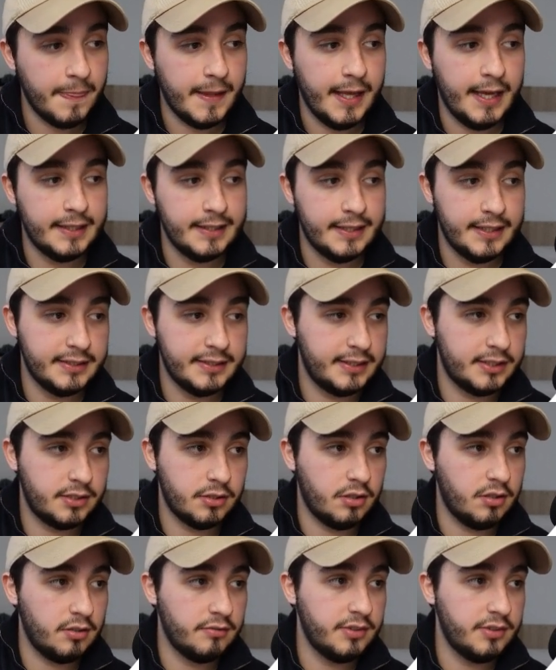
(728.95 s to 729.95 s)
And this is
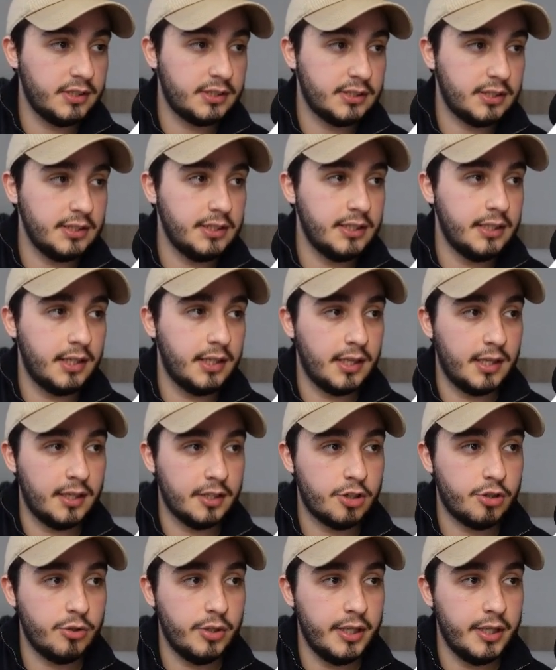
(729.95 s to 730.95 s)
obviously
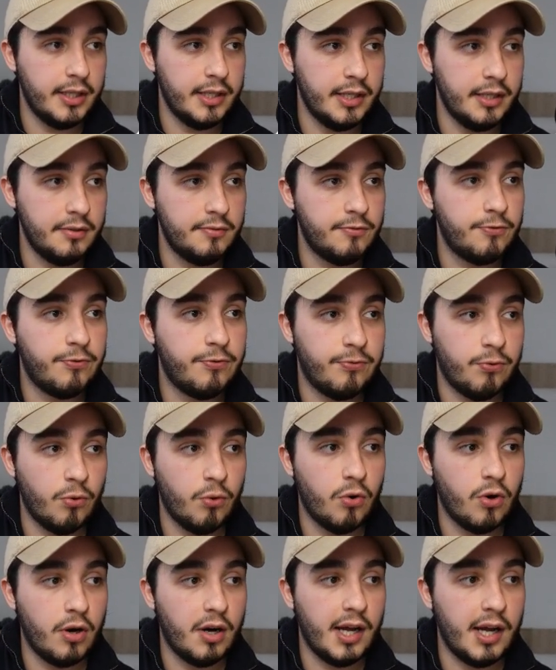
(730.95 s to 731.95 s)
created
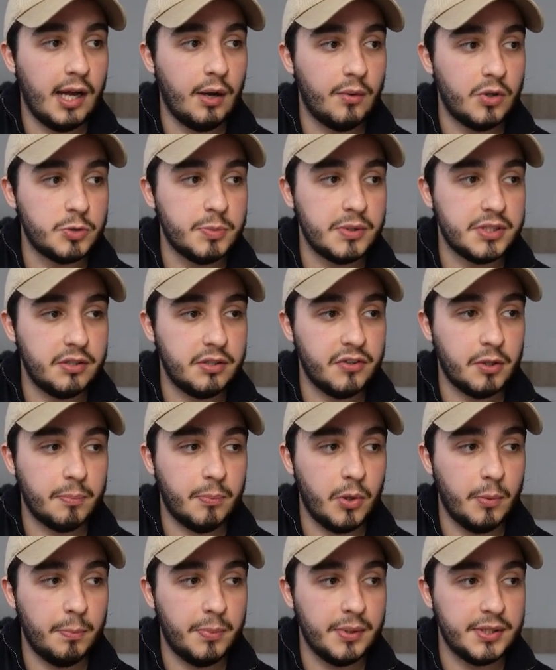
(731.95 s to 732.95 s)
for our specific
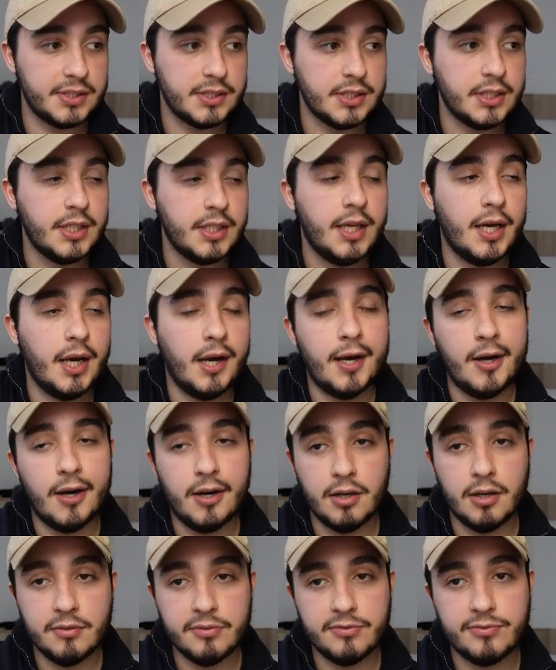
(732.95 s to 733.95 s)
purpose
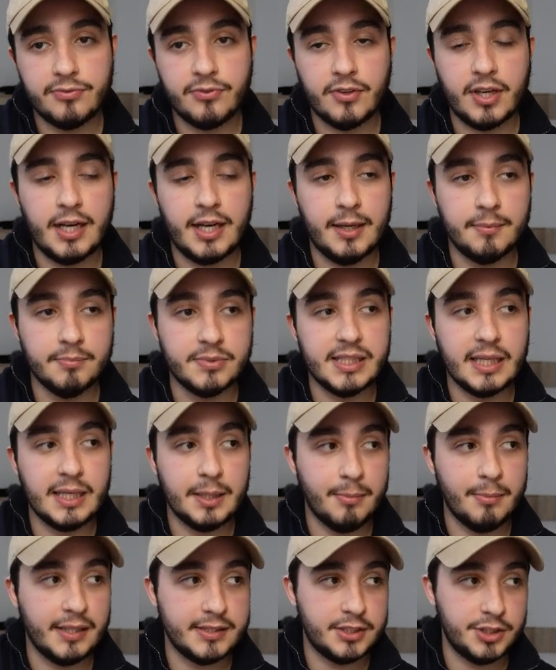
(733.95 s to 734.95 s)
of
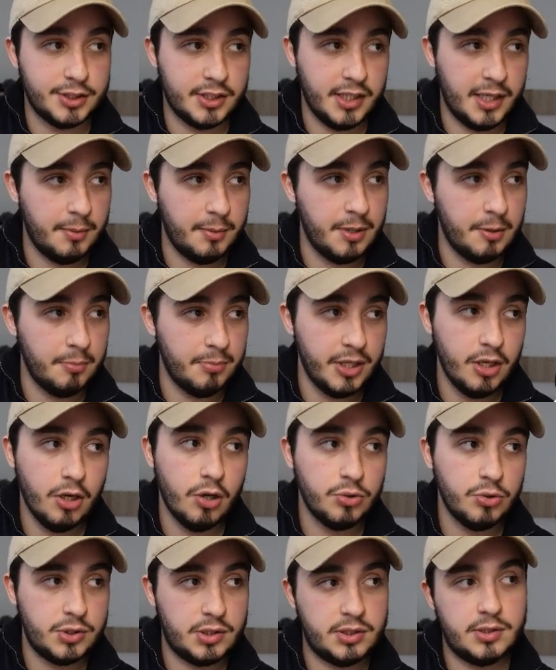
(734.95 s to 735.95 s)
sending messages to Airbnb
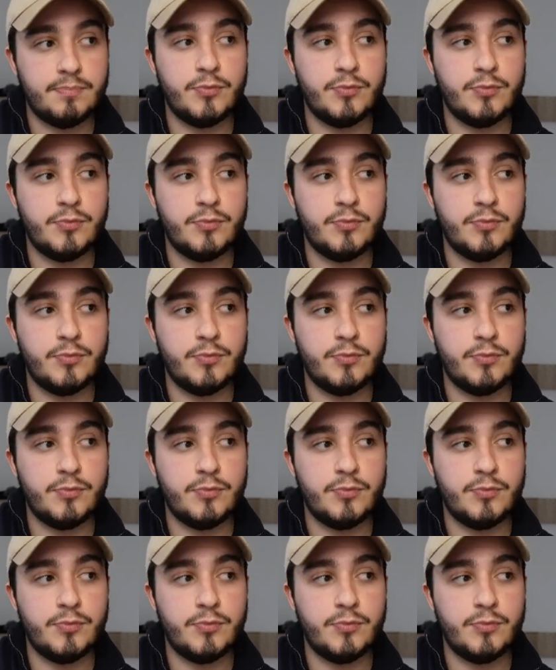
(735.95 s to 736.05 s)
hosts.